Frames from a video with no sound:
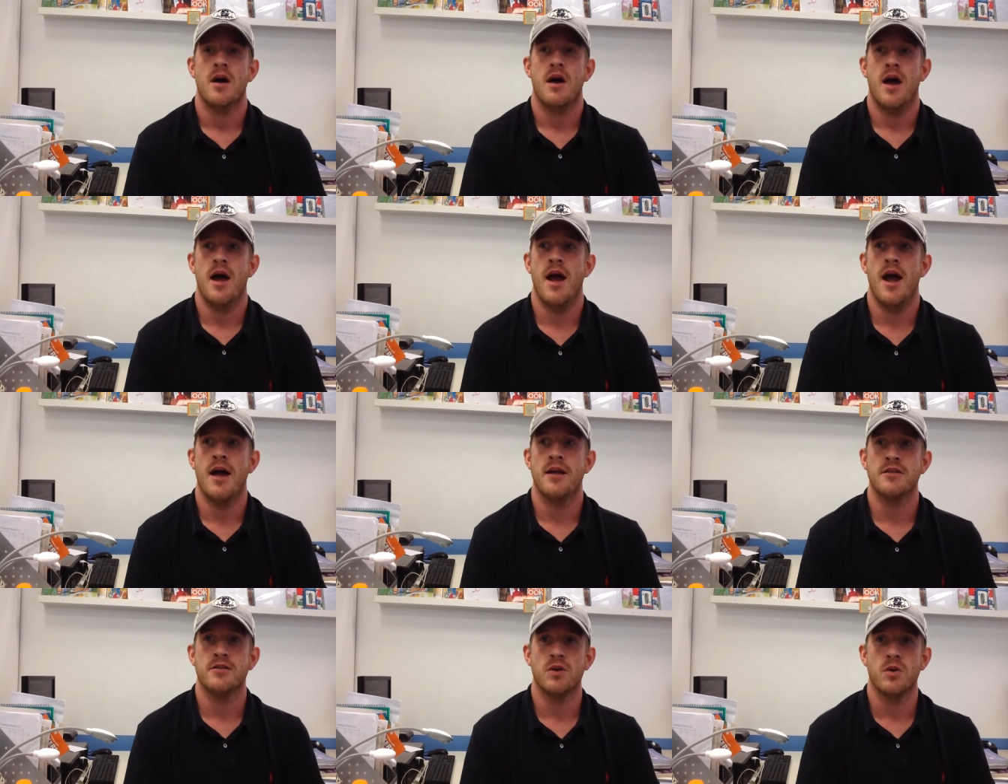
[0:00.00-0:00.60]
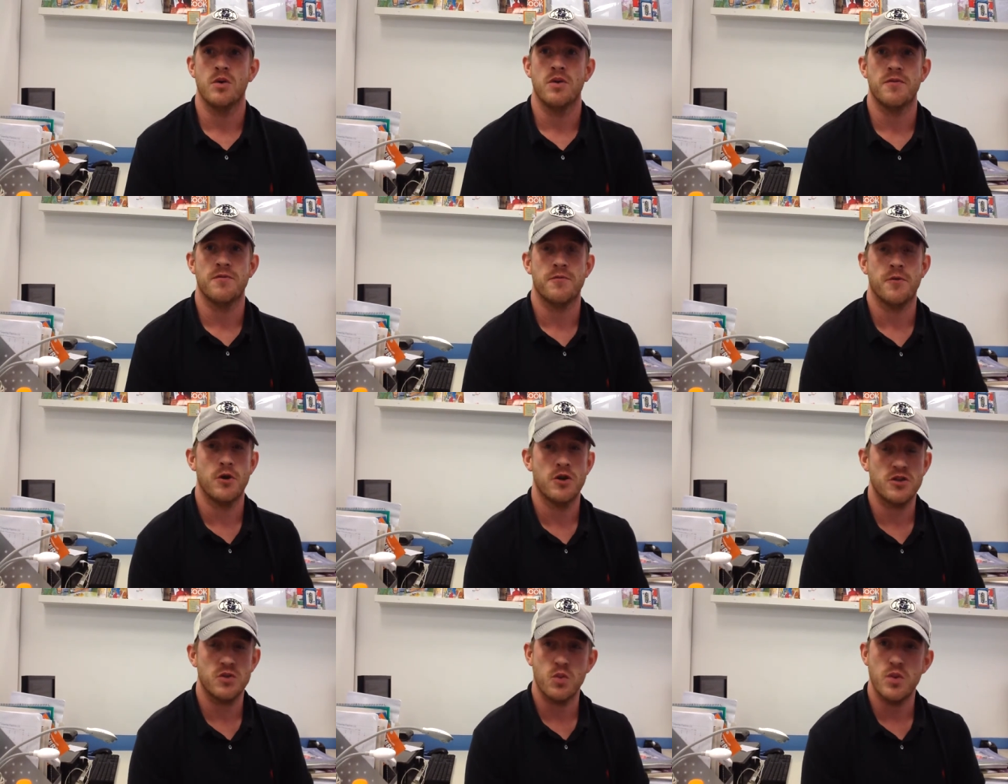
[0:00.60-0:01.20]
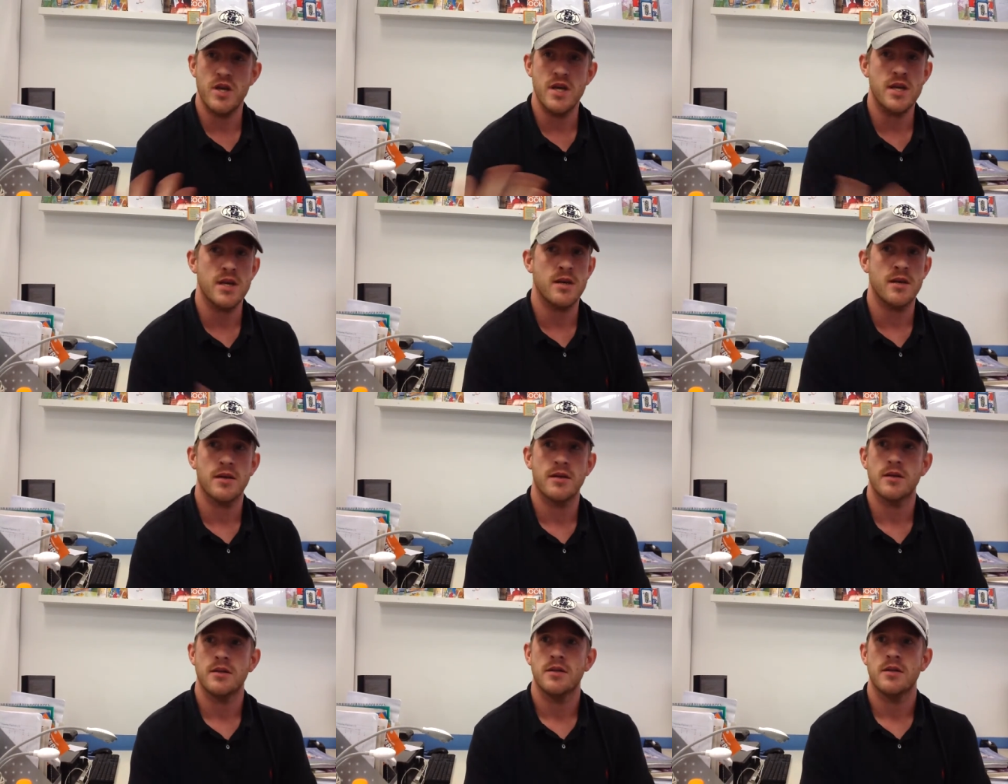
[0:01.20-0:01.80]
And so the first
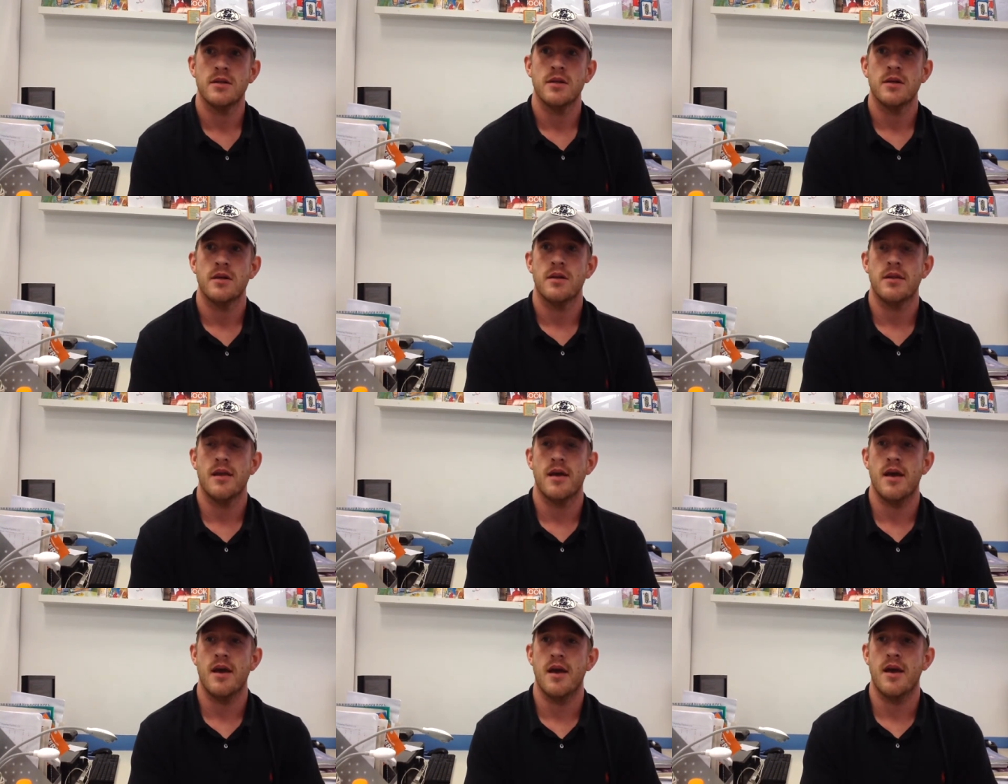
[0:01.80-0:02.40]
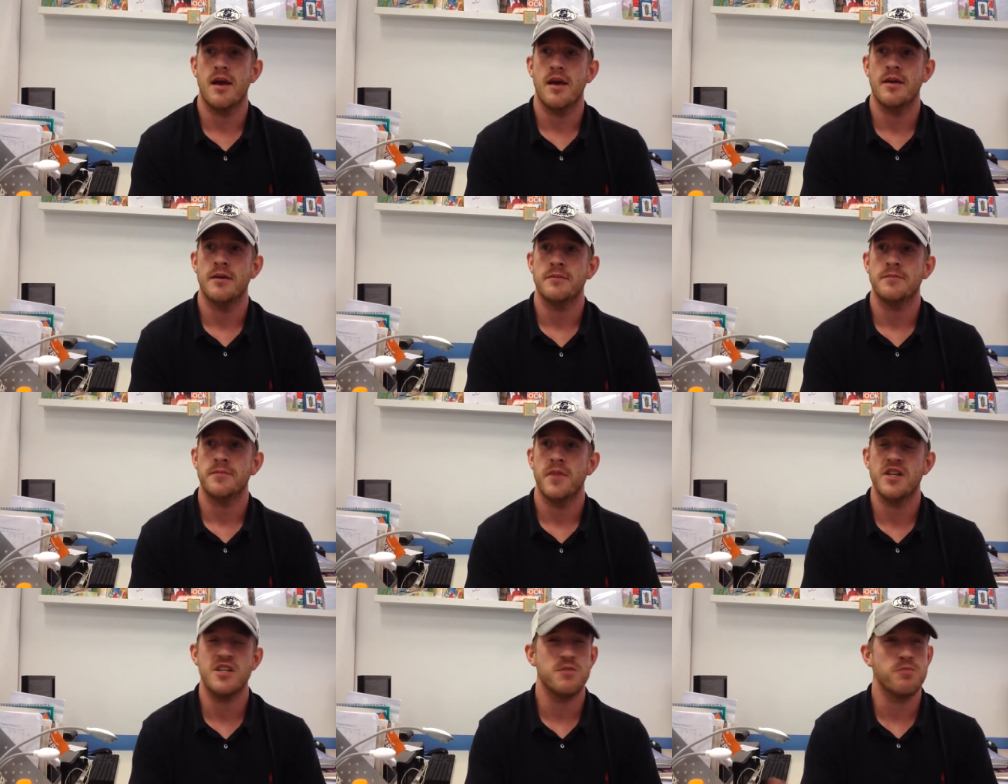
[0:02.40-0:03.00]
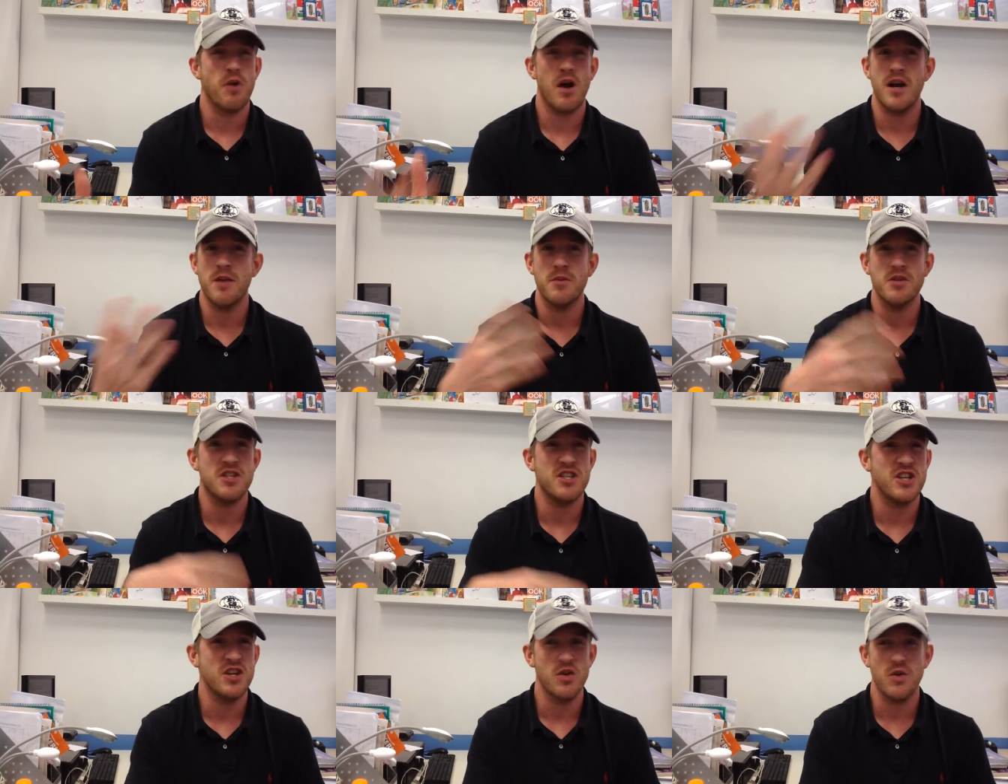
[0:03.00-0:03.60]
week, they just brought in
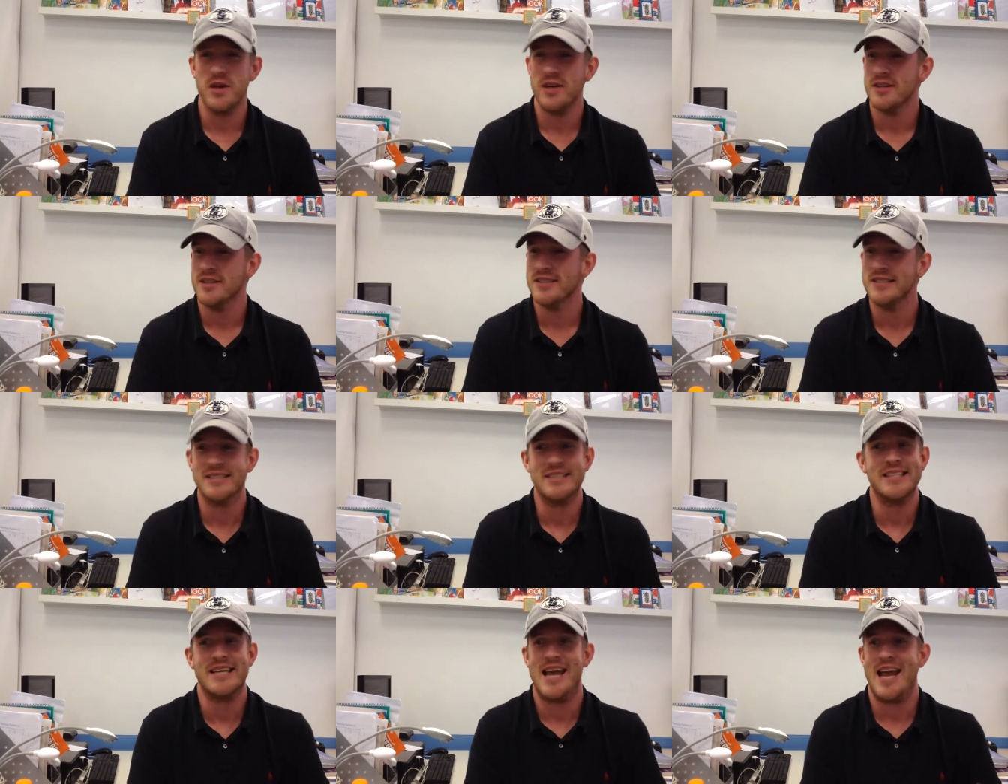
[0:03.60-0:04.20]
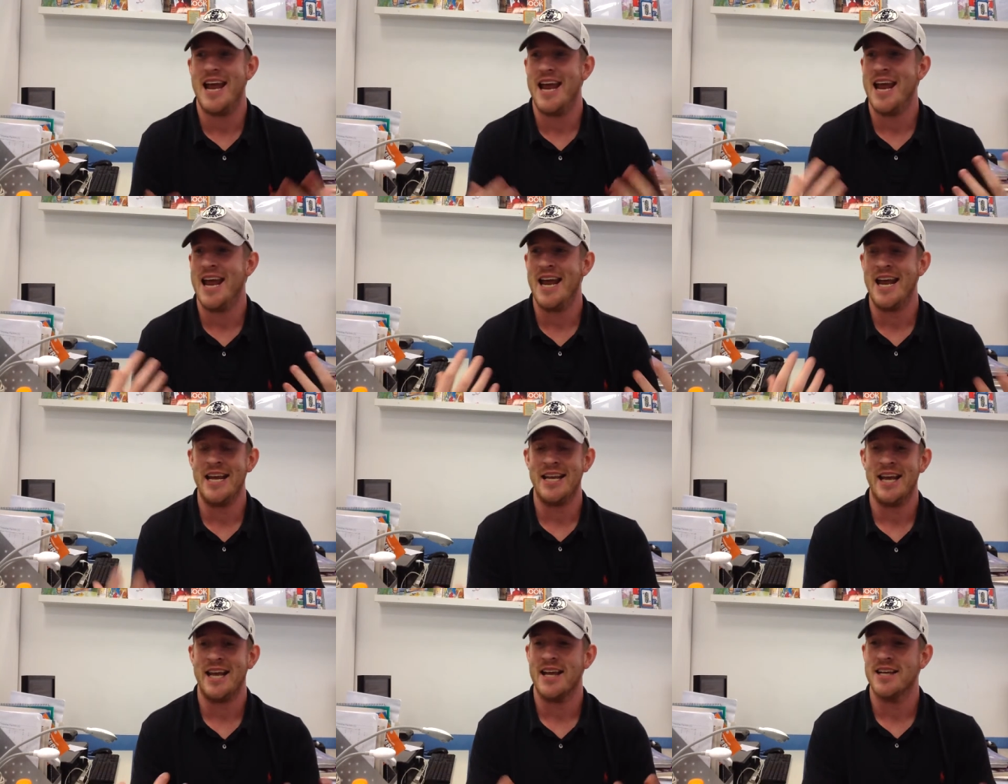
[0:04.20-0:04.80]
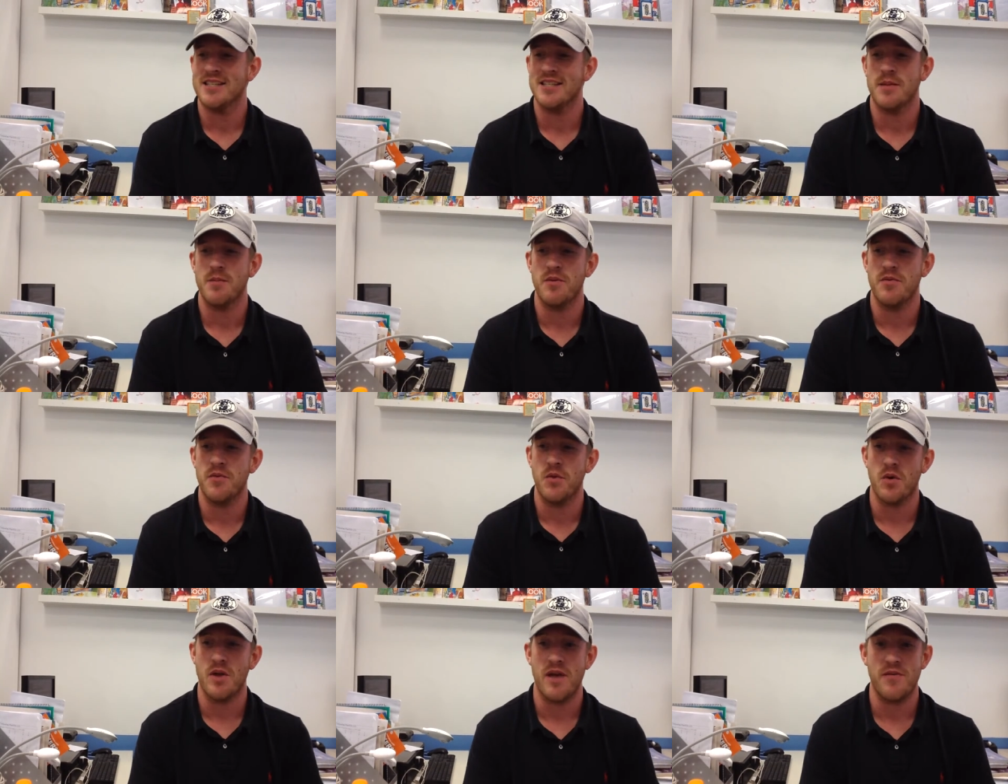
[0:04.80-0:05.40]
materials, and like I said
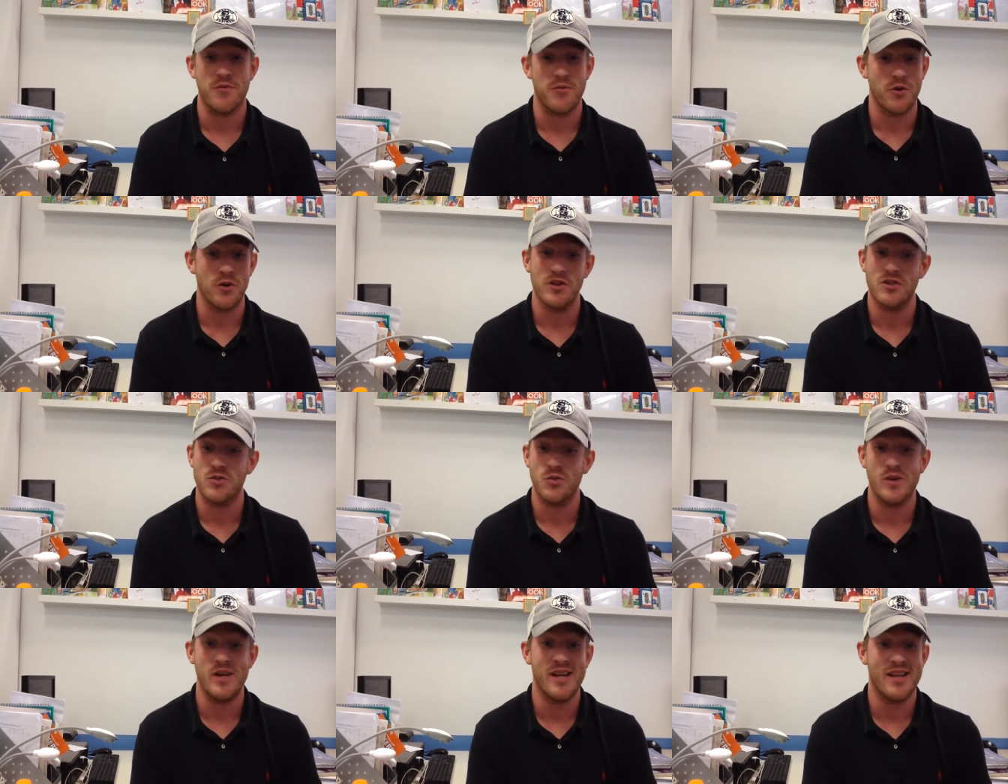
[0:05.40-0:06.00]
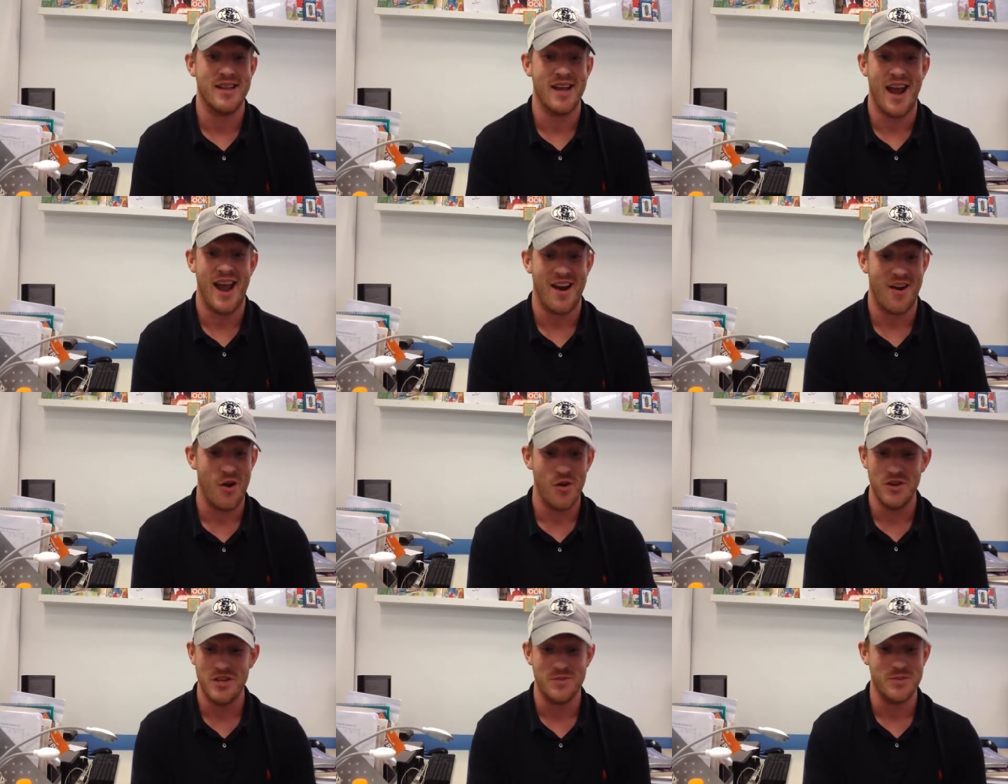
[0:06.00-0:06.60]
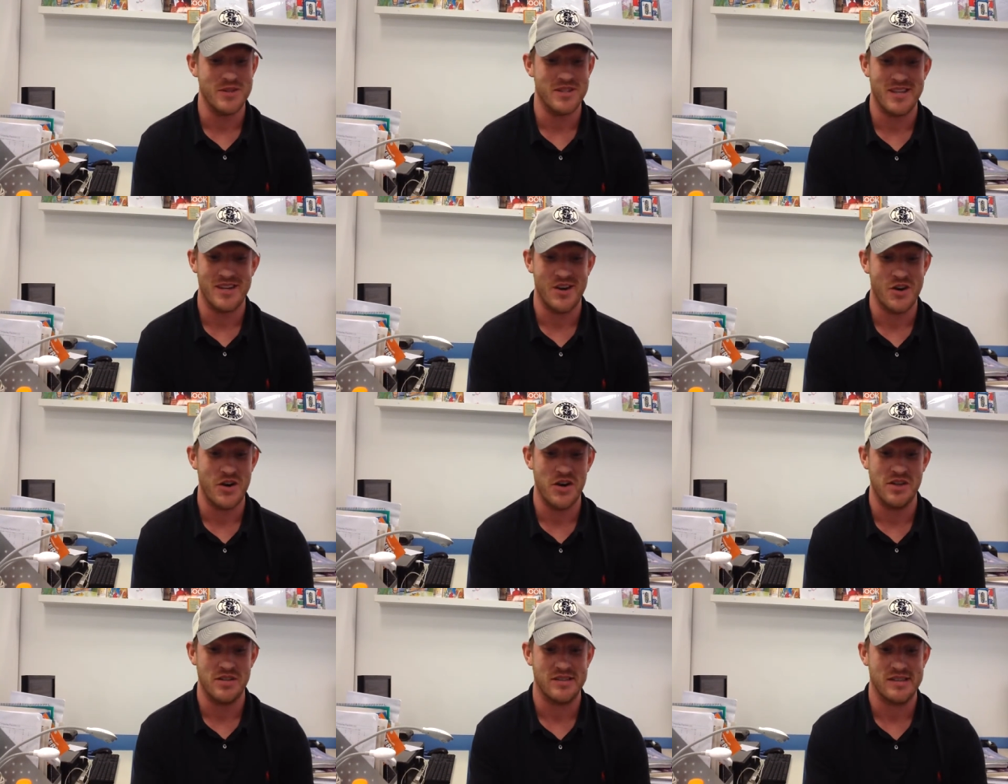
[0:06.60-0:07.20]
before, that first week they had all these
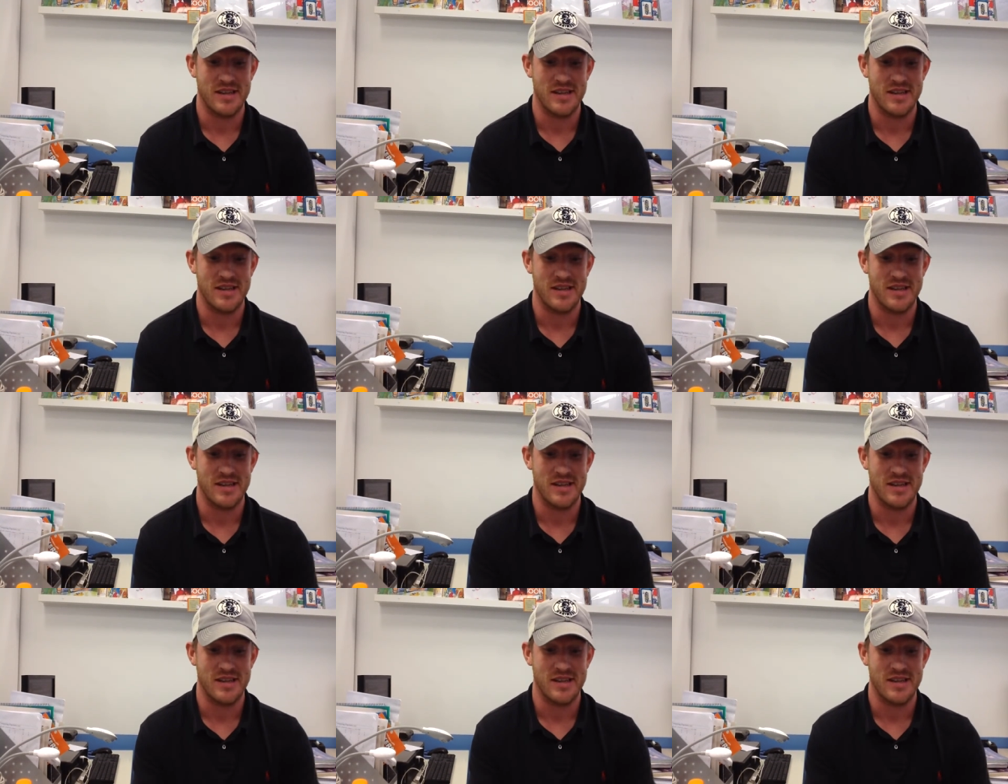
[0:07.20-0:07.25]
materials.